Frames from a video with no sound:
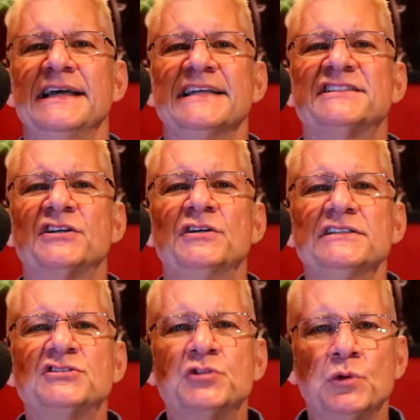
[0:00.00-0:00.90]
it's a
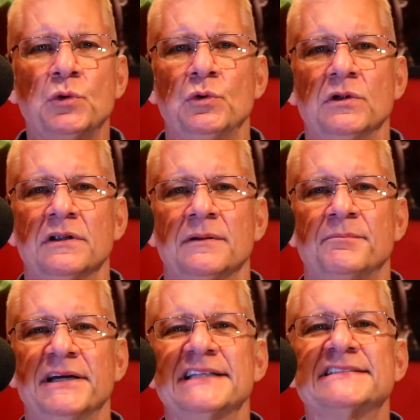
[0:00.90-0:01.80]
good tool,
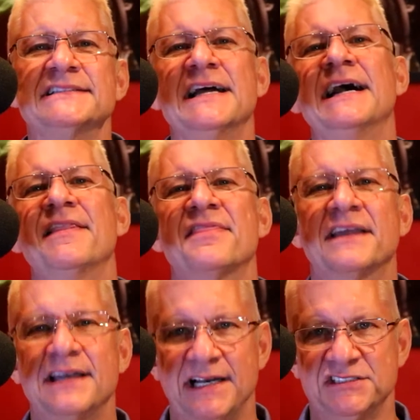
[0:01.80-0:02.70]
but it's not the
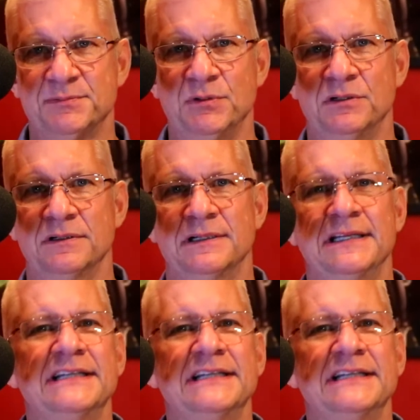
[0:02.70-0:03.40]
gospel.